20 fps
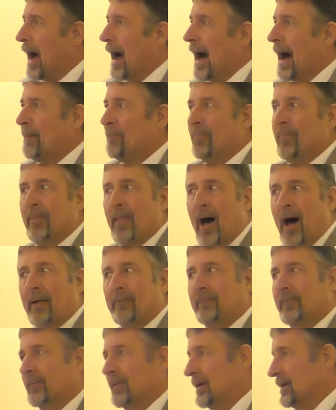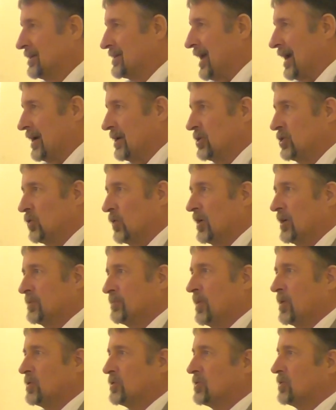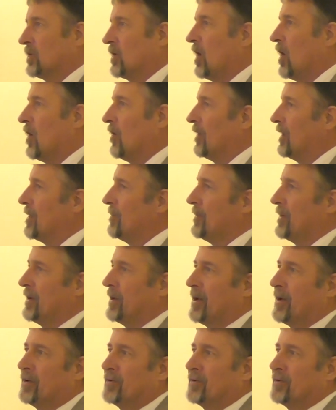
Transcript: I'm not exactly sure. He's supposed to call and let me know.